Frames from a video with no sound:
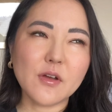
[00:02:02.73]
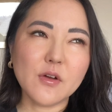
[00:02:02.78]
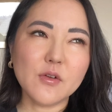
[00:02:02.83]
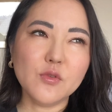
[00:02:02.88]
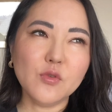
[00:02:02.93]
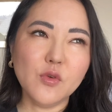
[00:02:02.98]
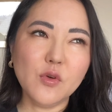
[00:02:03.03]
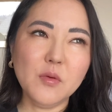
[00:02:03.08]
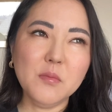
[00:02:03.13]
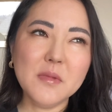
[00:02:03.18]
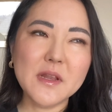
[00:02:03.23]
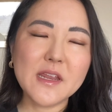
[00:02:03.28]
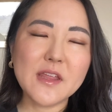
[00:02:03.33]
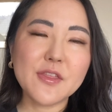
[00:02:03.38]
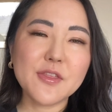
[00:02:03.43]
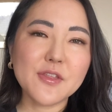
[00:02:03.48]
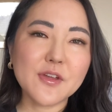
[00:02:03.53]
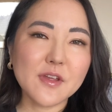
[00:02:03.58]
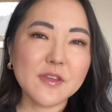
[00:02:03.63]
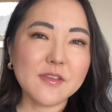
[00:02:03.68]
are normally
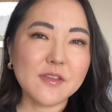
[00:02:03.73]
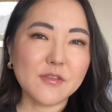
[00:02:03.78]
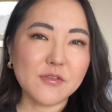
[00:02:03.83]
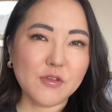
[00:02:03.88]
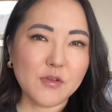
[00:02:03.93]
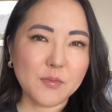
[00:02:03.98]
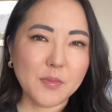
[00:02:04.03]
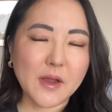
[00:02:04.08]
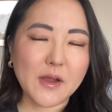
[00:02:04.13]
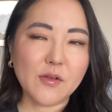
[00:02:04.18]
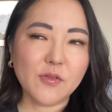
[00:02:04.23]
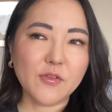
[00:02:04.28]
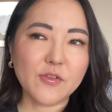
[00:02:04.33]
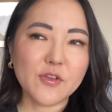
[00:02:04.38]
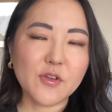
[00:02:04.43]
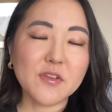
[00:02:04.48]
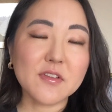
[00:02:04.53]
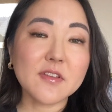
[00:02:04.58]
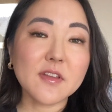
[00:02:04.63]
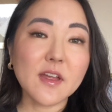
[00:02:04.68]
£32,
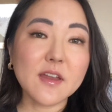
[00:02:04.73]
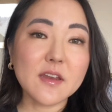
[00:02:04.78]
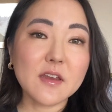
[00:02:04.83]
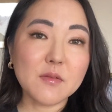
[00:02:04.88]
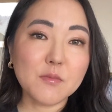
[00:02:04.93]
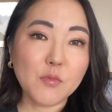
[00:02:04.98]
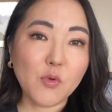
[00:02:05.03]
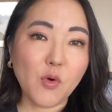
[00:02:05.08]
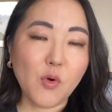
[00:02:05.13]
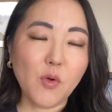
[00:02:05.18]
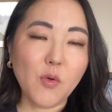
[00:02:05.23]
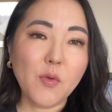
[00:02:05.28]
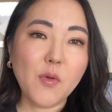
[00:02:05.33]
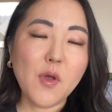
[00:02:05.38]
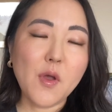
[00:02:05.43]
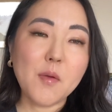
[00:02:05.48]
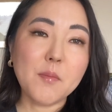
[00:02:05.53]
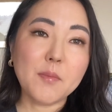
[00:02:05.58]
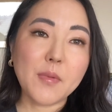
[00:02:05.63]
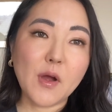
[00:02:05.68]
so it's slightly more,
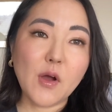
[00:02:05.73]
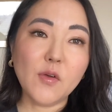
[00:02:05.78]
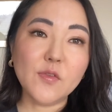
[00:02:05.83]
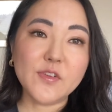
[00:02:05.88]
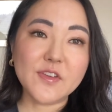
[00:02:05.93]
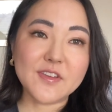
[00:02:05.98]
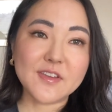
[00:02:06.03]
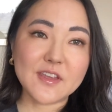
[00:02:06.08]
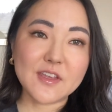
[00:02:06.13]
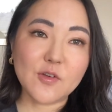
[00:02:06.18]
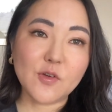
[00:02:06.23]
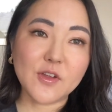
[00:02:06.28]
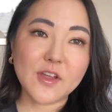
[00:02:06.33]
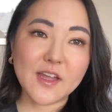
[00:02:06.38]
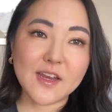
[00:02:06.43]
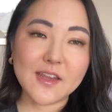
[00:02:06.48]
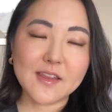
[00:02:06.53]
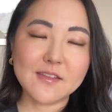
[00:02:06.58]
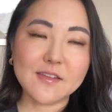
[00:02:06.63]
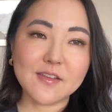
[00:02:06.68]
but obviously you're
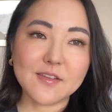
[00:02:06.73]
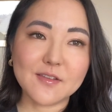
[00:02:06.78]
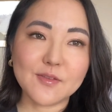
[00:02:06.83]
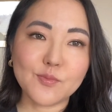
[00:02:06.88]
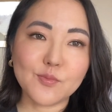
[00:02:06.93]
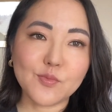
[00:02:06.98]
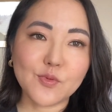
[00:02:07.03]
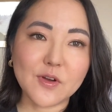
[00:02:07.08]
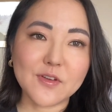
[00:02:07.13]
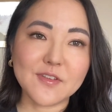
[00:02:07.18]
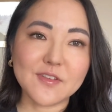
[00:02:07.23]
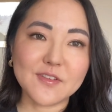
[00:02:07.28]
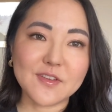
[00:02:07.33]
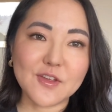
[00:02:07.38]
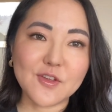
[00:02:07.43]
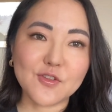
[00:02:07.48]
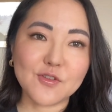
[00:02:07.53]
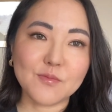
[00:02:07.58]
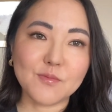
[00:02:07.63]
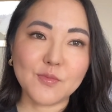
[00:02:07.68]
getting this
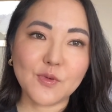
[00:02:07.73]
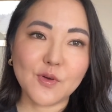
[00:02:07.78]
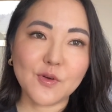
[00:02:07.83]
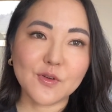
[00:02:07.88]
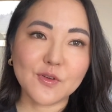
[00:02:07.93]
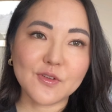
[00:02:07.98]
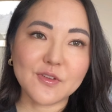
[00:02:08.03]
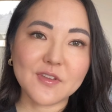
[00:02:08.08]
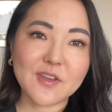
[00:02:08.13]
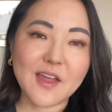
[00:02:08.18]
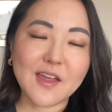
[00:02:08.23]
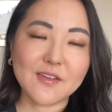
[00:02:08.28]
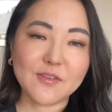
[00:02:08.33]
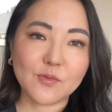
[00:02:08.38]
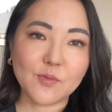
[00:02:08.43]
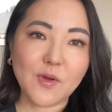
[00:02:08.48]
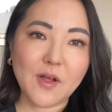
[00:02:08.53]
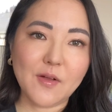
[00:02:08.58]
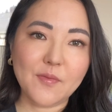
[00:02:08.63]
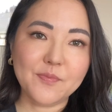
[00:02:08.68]
presentation box as
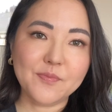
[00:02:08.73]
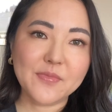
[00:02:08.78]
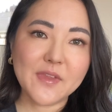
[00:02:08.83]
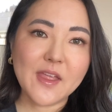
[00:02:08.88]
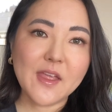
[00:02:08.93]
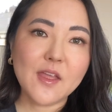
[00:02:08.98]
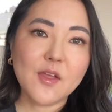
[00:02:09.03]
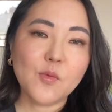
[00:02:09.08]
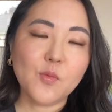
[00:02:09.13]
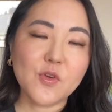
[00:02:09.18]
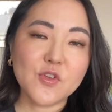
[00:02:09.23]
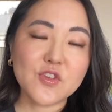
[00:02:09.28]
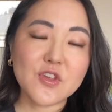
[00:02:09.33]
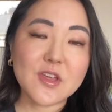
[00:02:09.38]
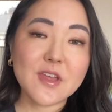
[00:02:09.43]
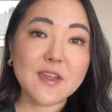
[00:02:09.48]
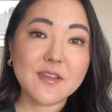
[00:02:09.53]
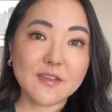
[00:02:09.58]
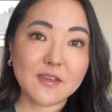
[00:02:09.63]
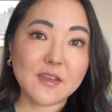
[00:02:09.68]
well, which
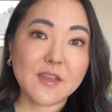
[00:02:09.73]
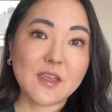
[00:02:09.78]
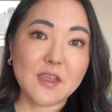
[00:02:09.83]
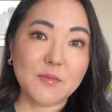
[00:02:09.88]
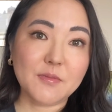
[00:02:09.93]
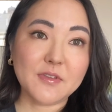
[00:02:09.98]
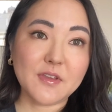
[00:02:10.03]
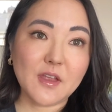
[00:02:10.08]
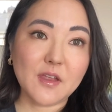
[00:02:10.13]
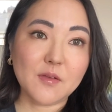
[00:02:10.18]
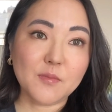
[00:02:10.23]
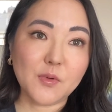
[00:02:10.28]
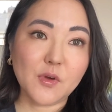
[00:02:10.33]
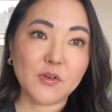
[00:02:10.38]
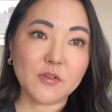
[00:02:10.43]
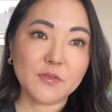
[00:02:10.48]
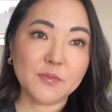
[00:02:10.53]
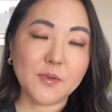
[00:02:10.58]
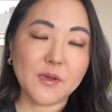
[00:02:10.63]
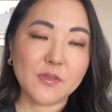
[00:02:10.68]
is a keepsake
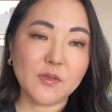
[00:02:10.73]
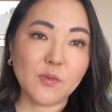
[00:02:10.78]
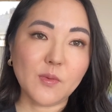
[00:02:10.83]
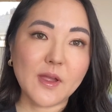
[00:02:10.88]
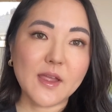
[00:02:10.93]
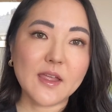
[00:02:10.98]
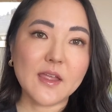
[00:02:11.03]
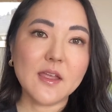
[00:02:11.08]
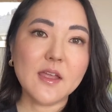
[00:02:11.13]
box, by the way.